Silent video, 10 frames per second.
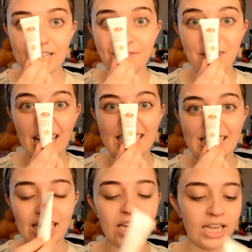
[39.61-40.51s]
the
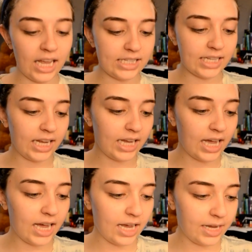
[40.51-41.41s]
Vitazine. It's like
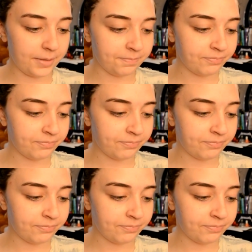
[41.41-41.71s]
a